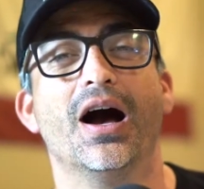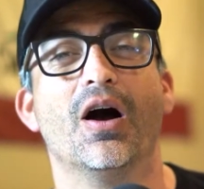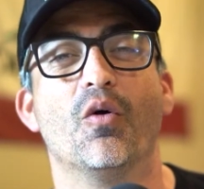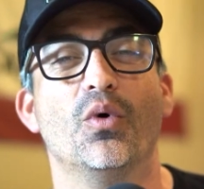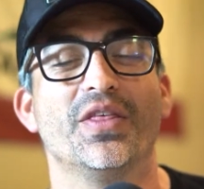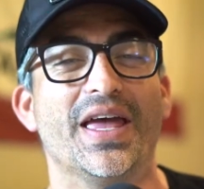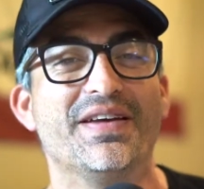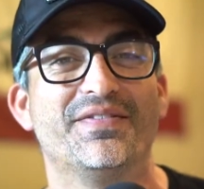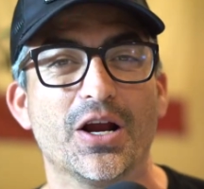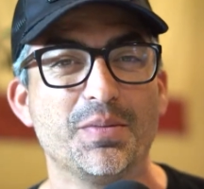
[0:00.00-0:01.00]
with a
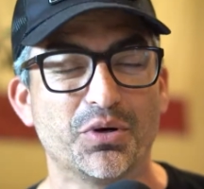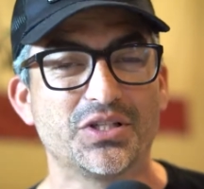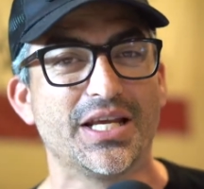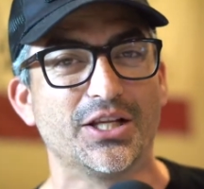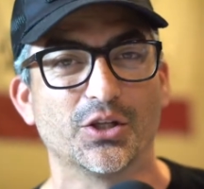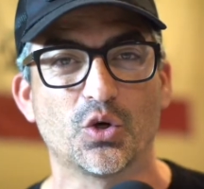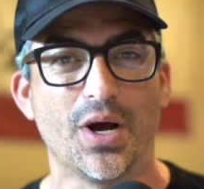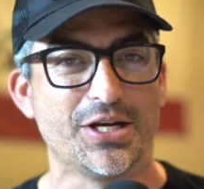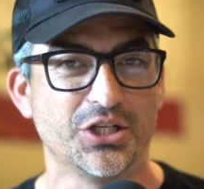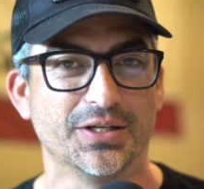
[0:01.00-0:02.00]
very particular
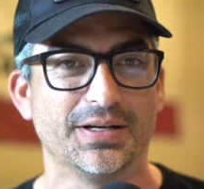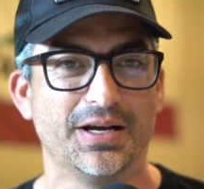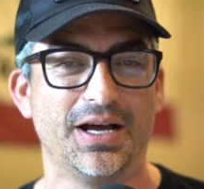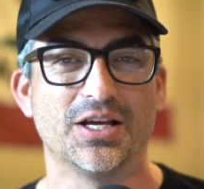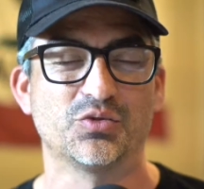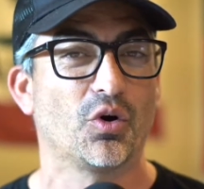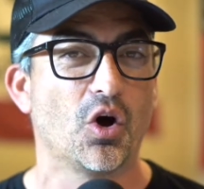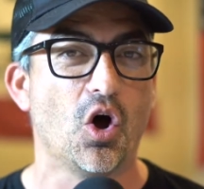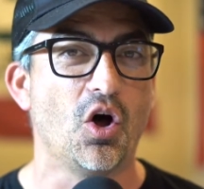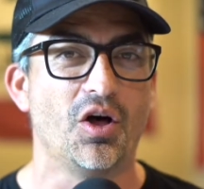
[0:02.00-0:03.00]
question, as we're
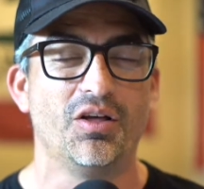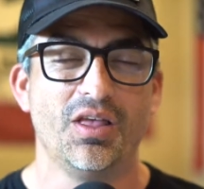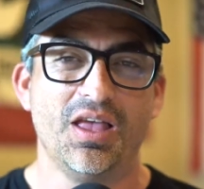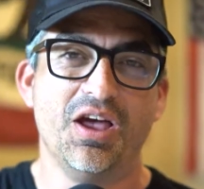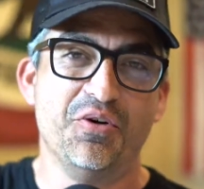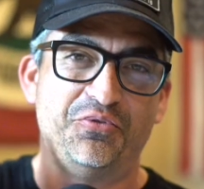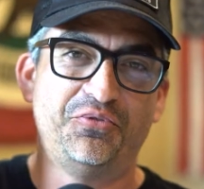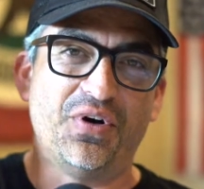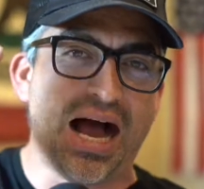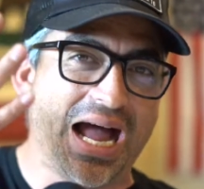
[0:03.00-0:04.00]
all
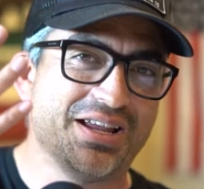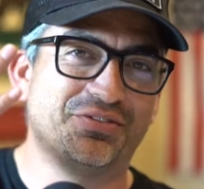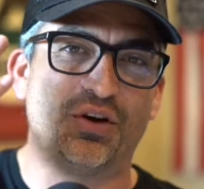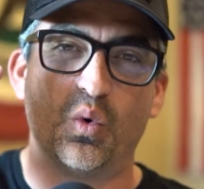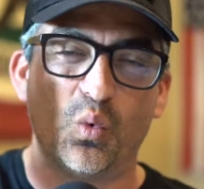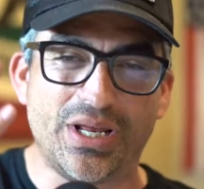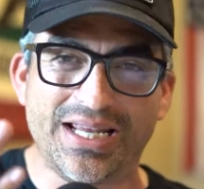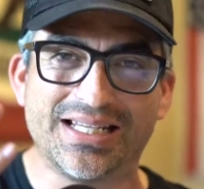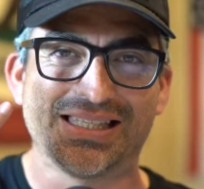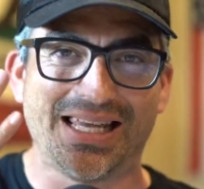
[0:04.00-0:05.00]
5
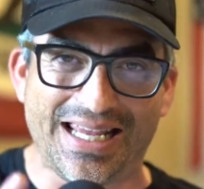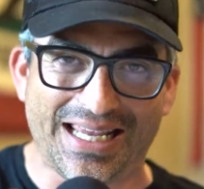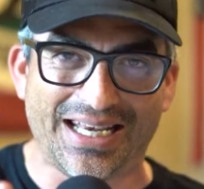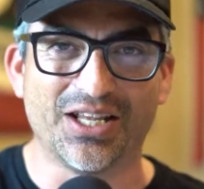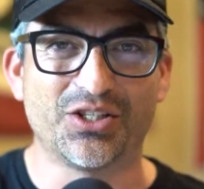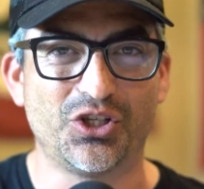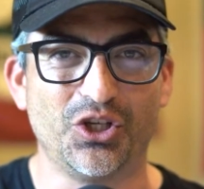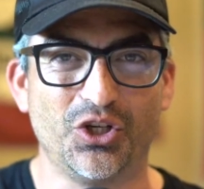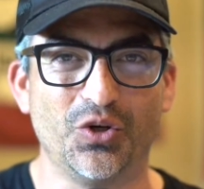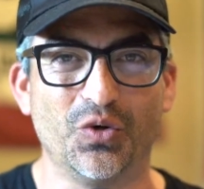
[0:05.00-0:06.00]
weeks
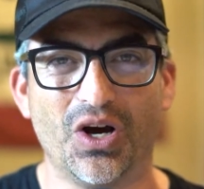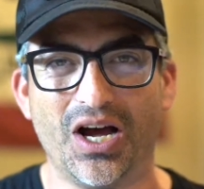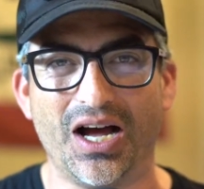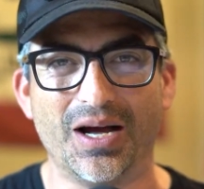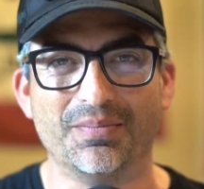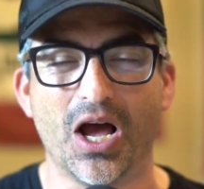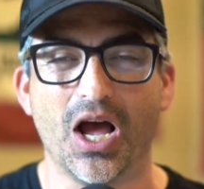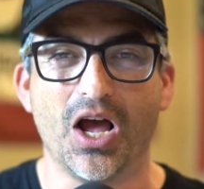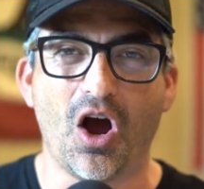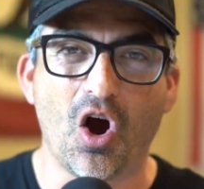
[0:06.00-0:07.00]
into
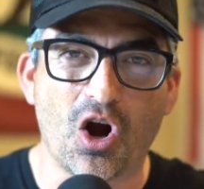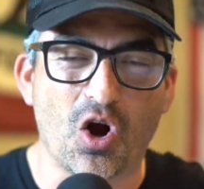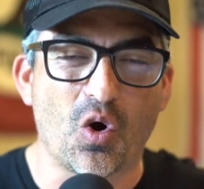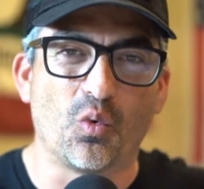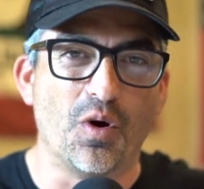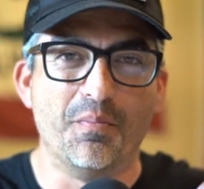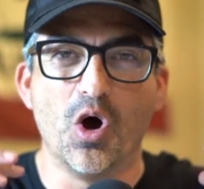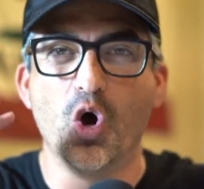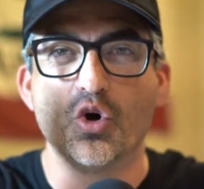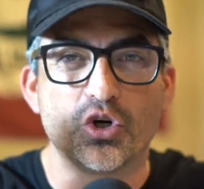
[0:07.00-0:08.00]
our
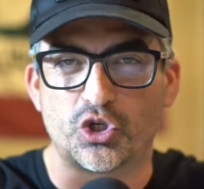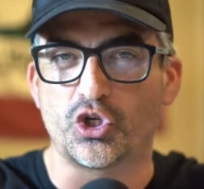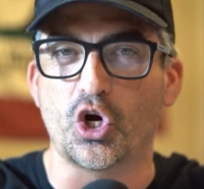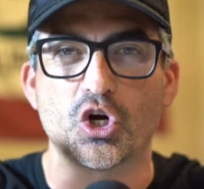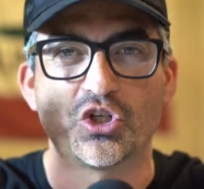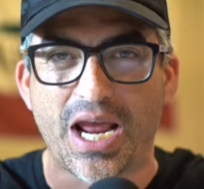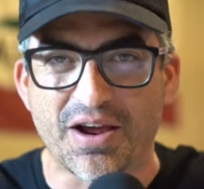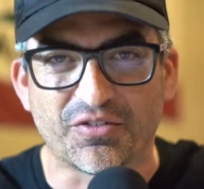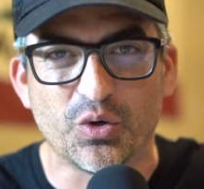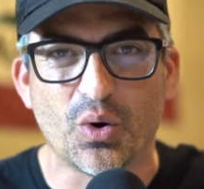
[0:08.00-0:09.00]
remote church
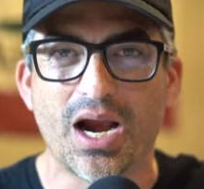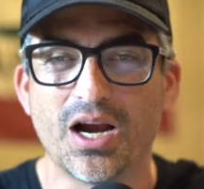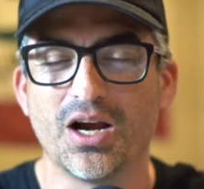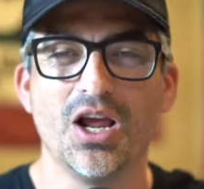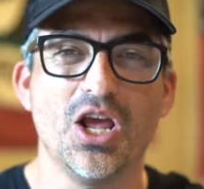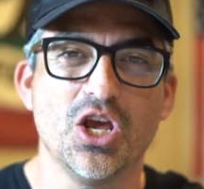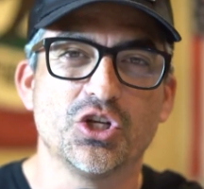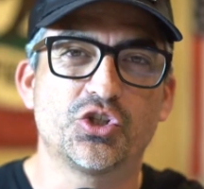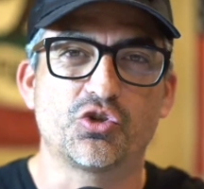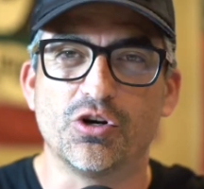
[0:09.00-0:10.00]
everywhere,
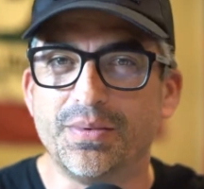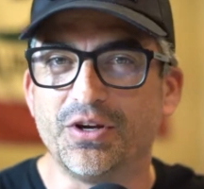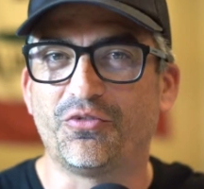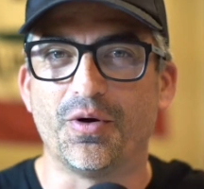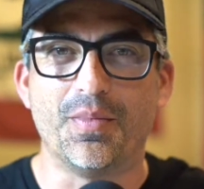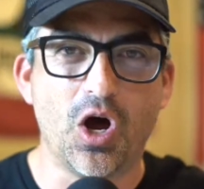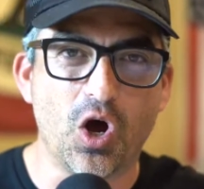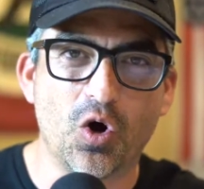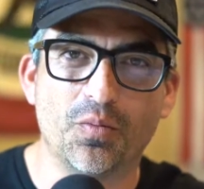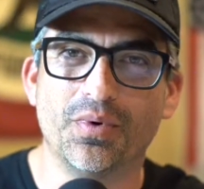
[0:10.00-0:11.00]
streaming from
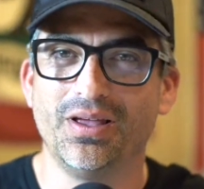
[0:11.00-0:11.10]
home,